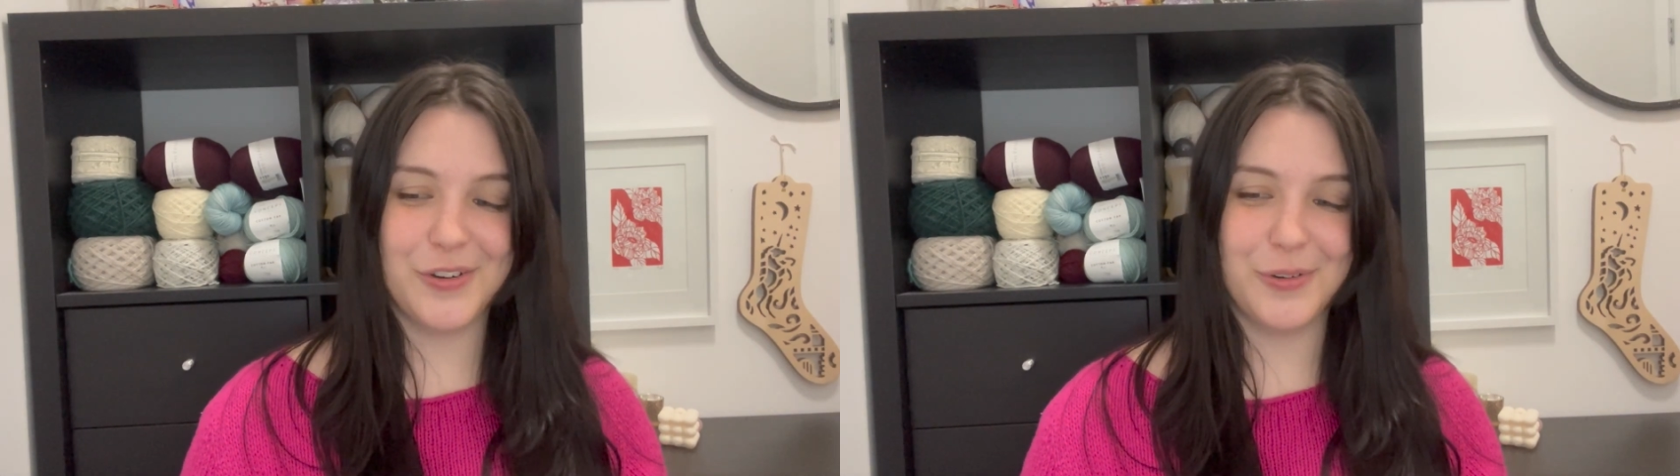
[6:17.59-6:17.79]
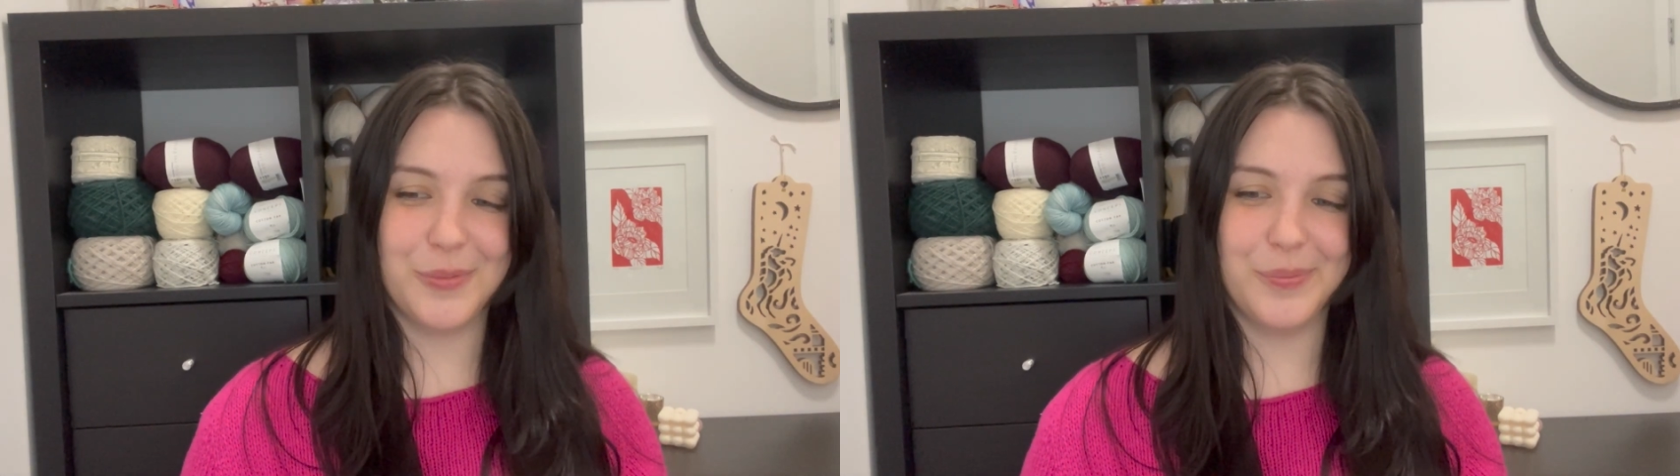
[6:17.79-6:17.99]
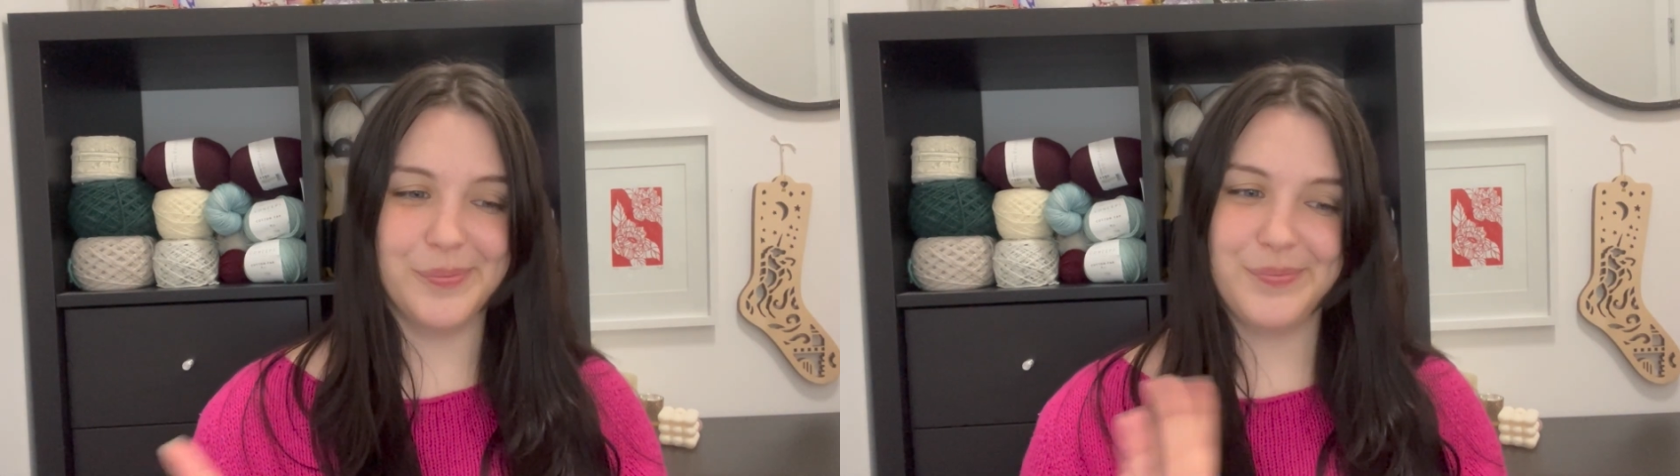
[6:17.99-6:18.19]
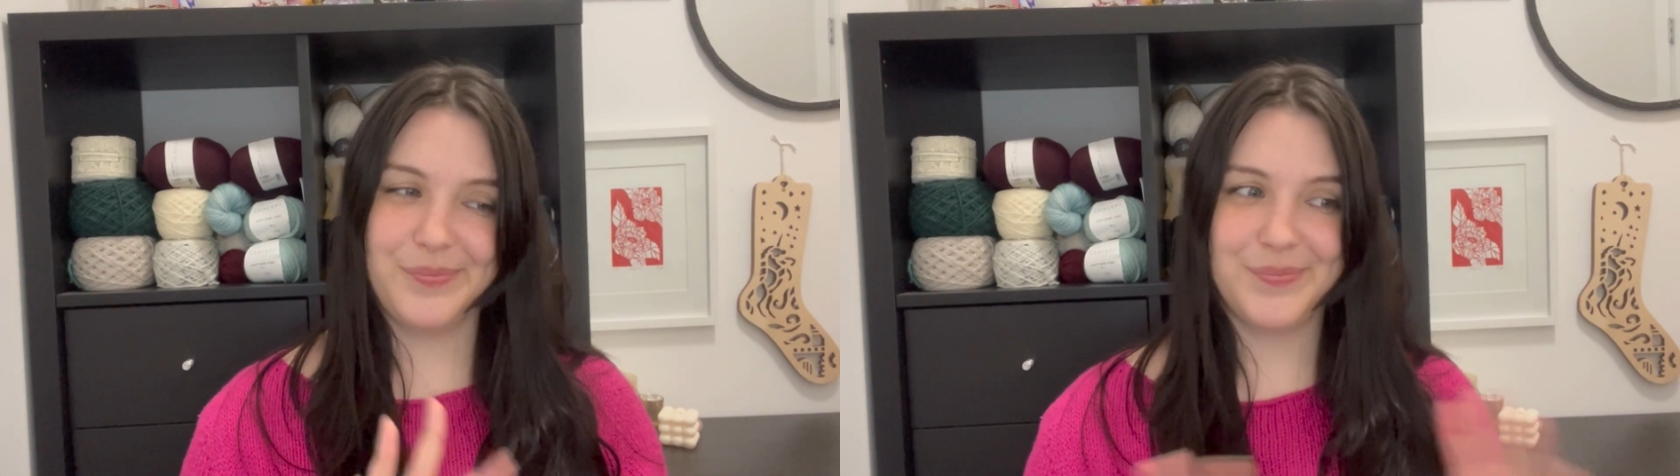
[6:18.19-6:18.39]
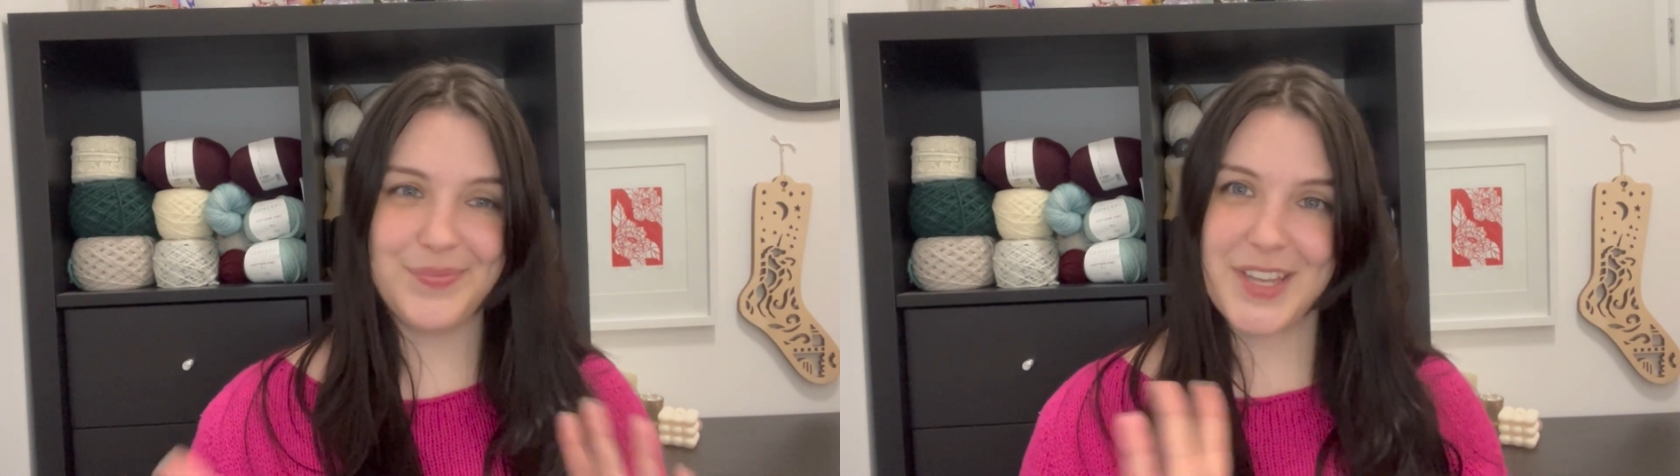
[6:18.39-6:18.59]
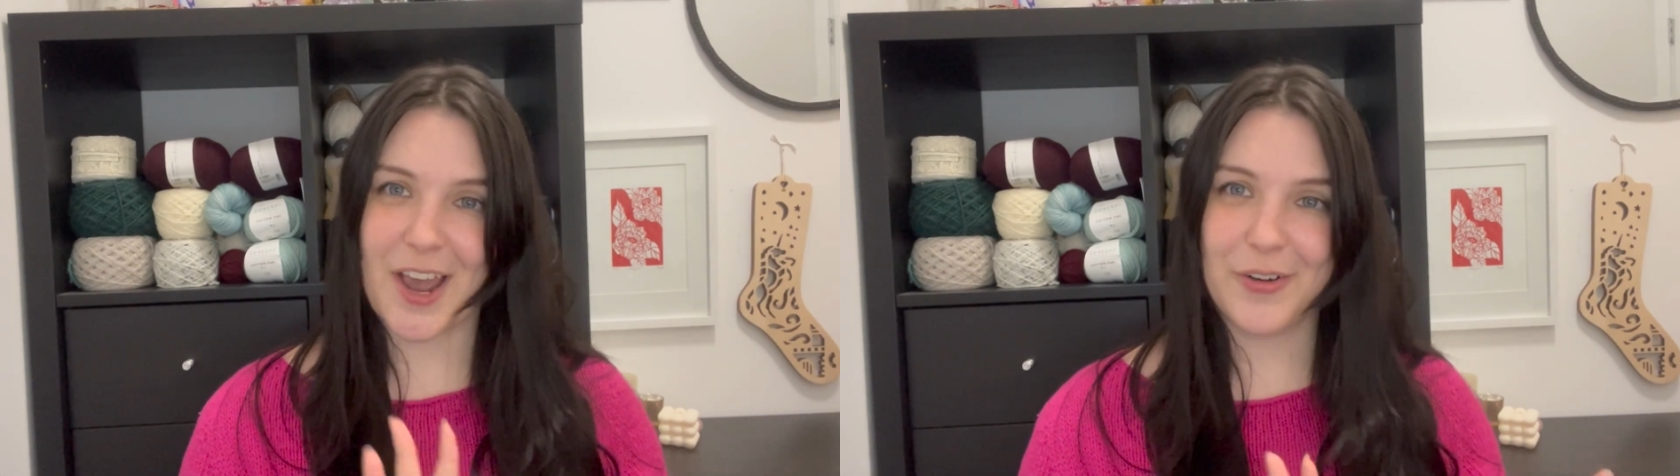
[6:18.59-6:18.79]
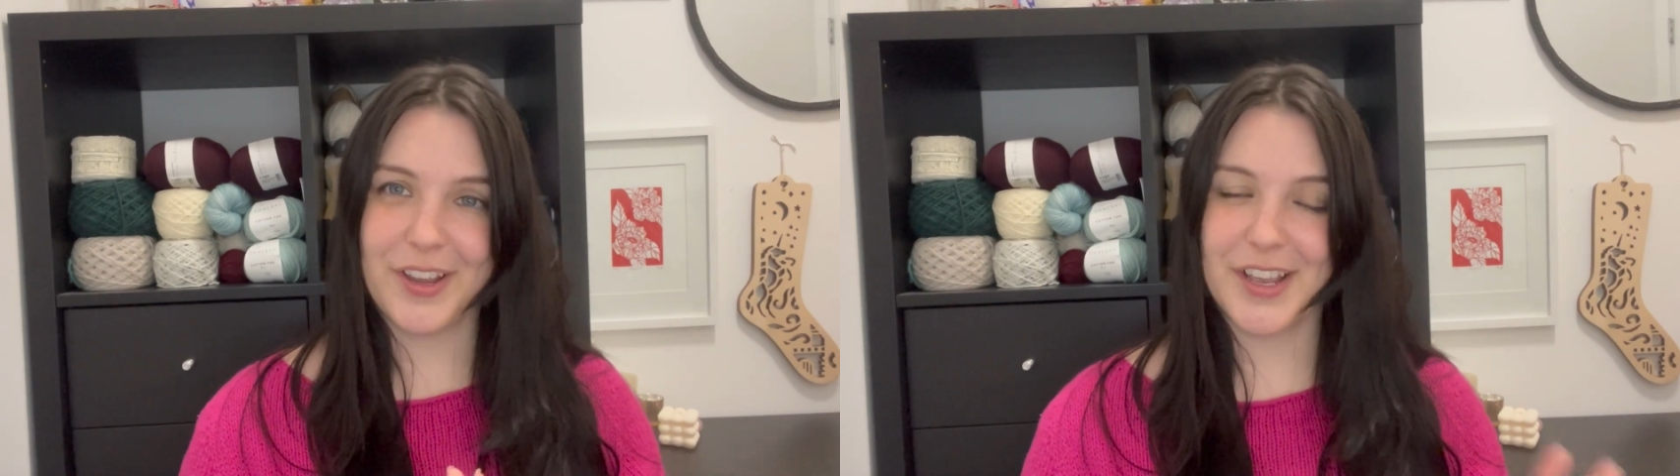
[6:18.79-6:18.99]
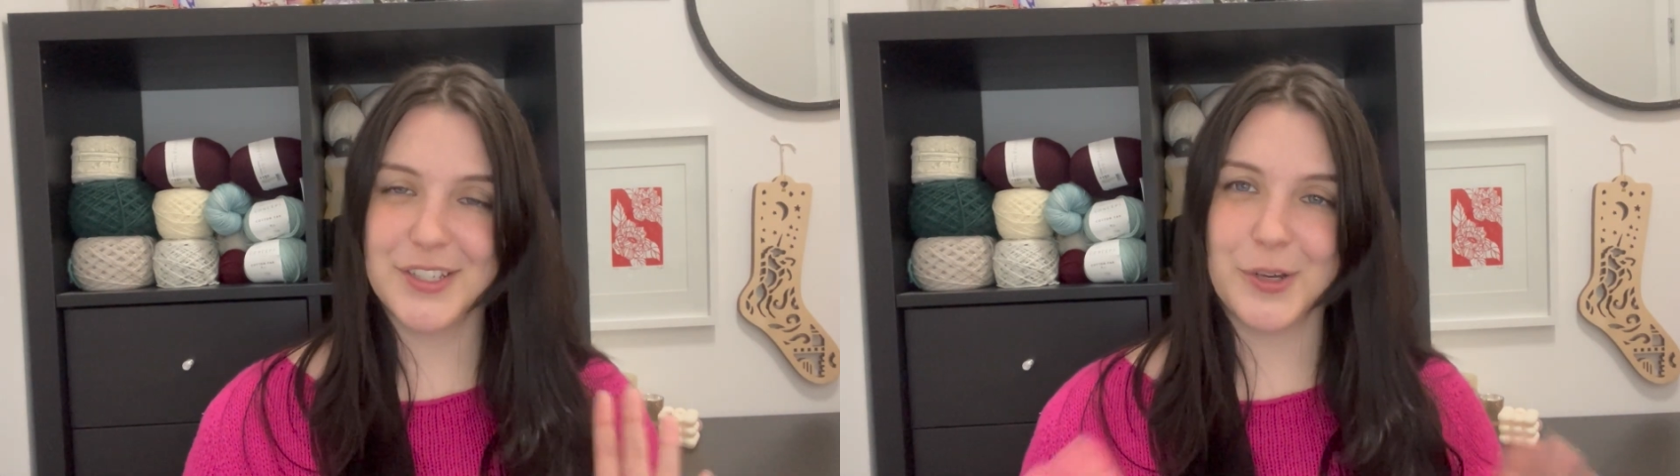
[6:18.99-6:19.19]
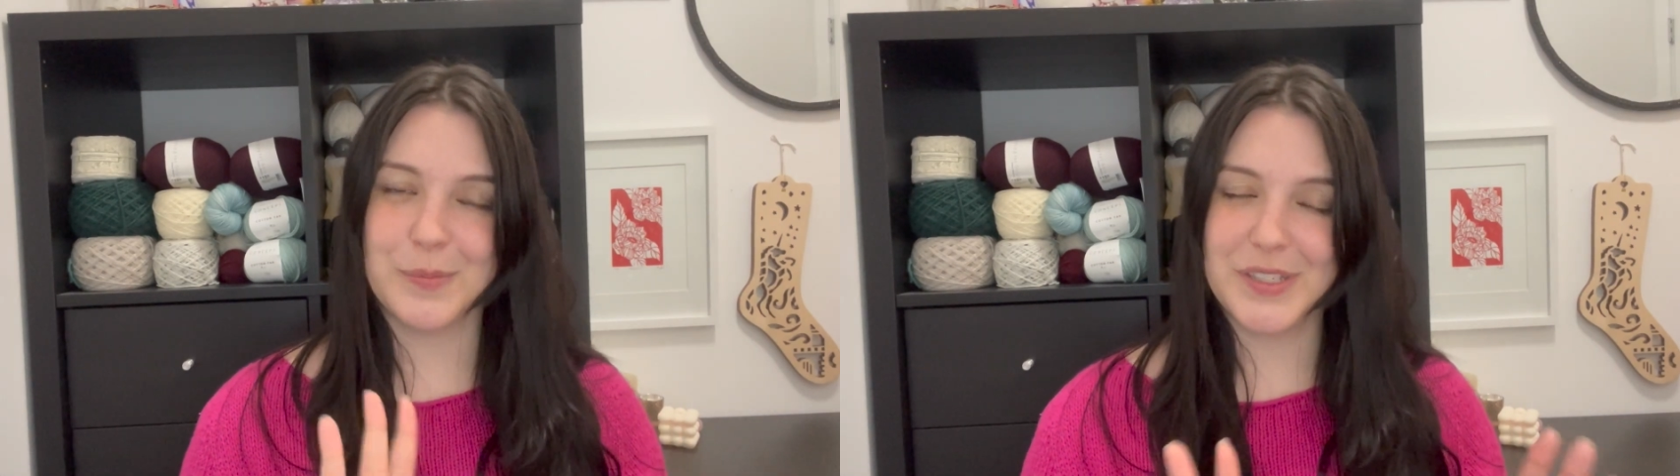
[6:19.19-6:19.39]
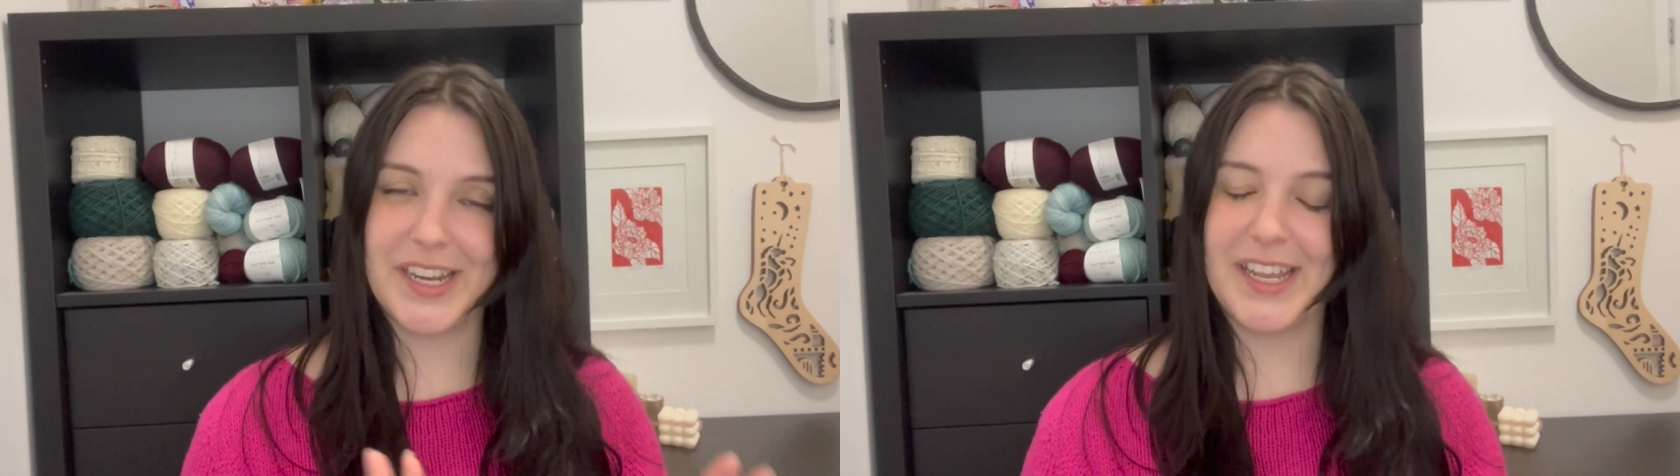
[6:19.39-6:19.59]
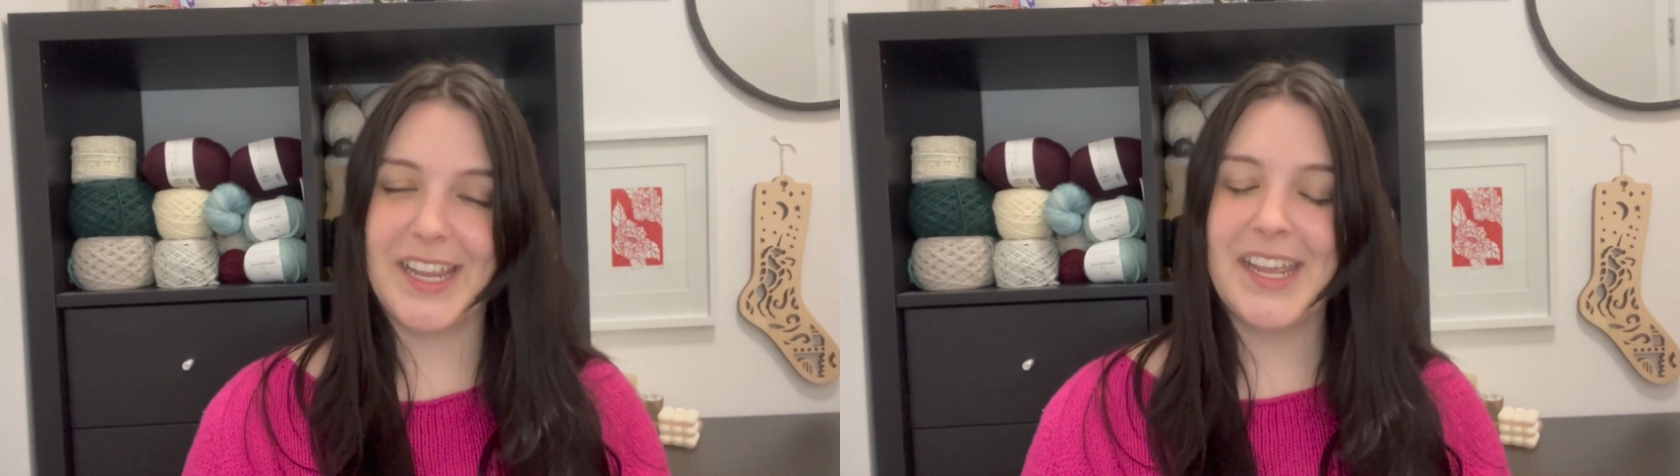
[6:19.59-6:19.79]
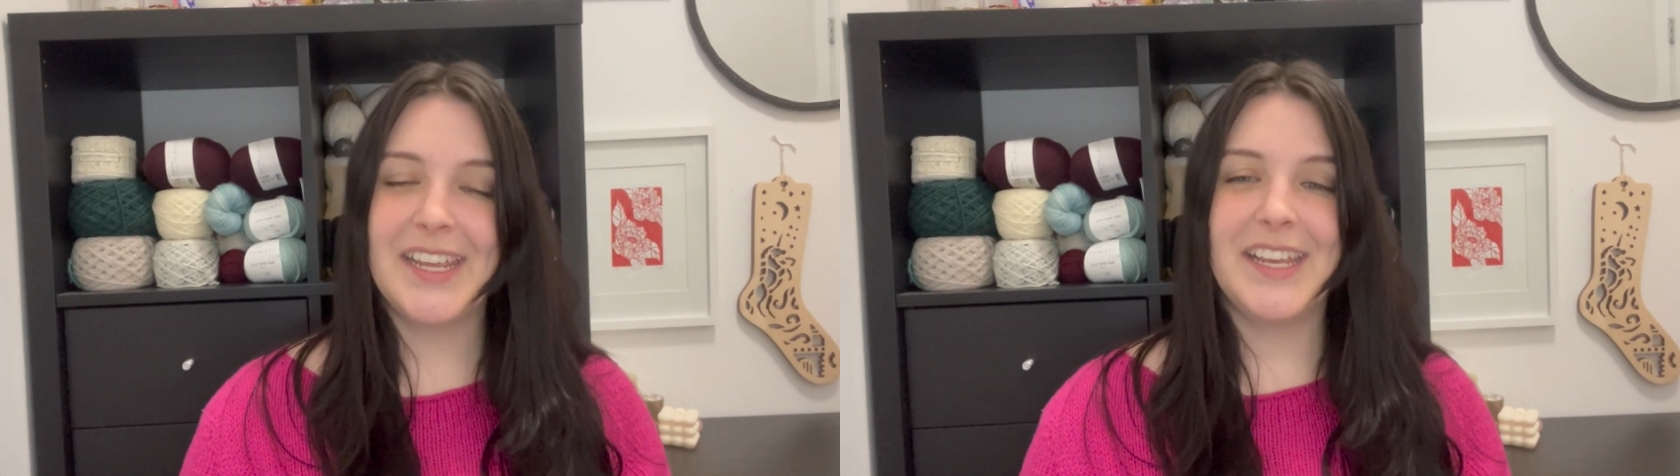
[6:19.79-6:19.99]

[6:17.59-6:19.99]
hometown, I guess, home city.